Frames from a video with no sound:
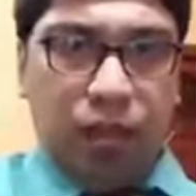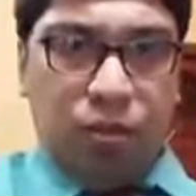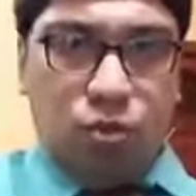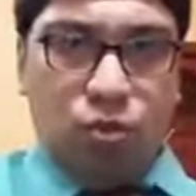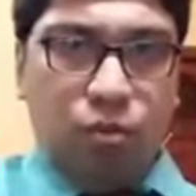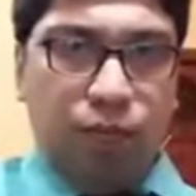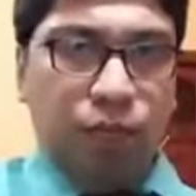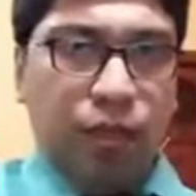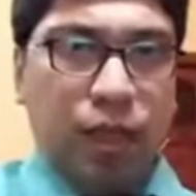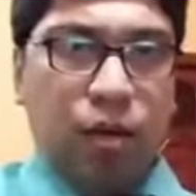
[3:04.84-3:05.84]
Though
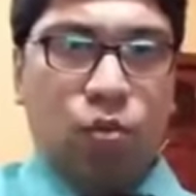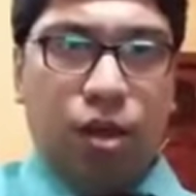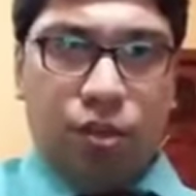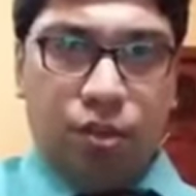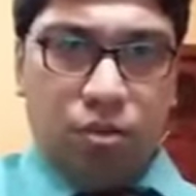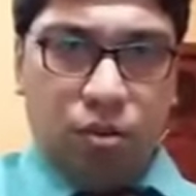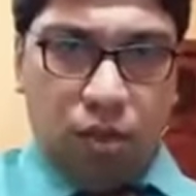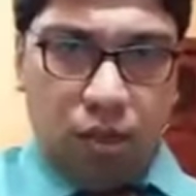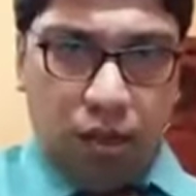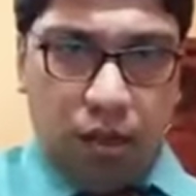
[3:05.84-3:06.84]
the wards are
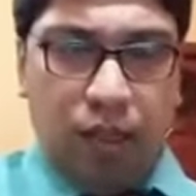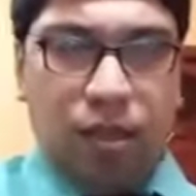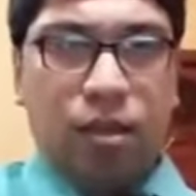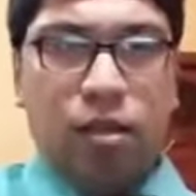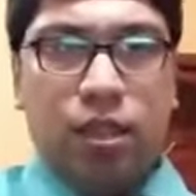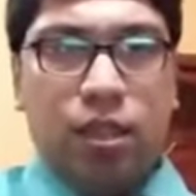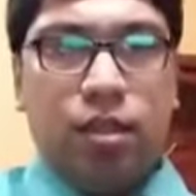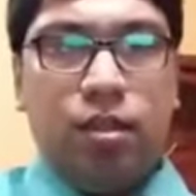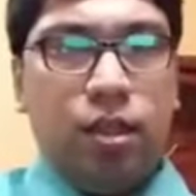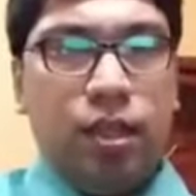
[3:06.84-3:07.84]
air
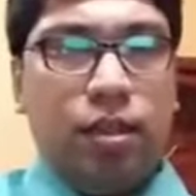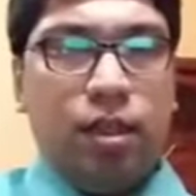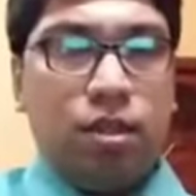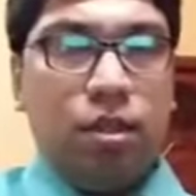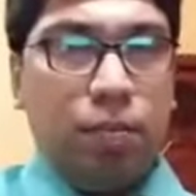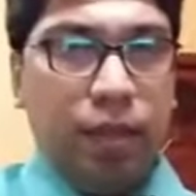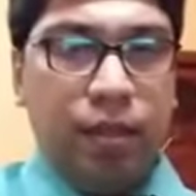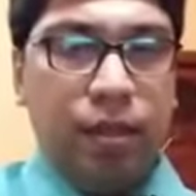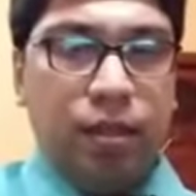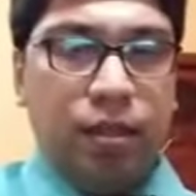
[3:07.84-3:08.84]
conditioned, it doesn't
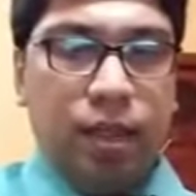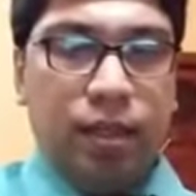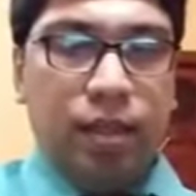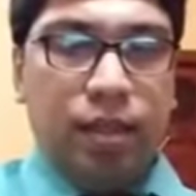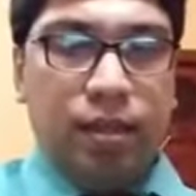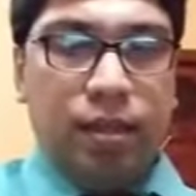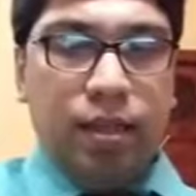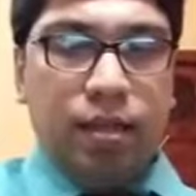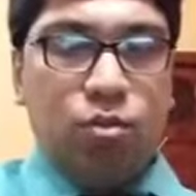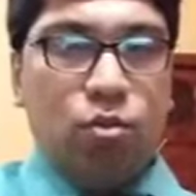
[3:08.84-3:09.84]
mean that there
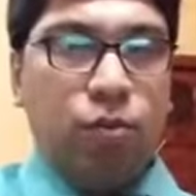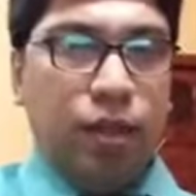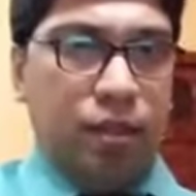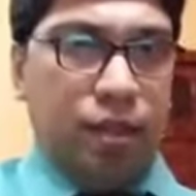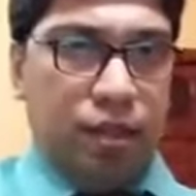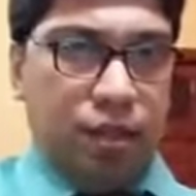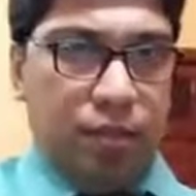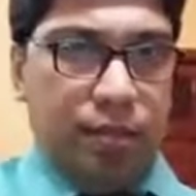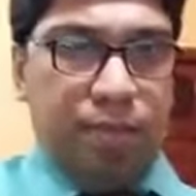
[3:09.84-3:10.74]
is no ventilation.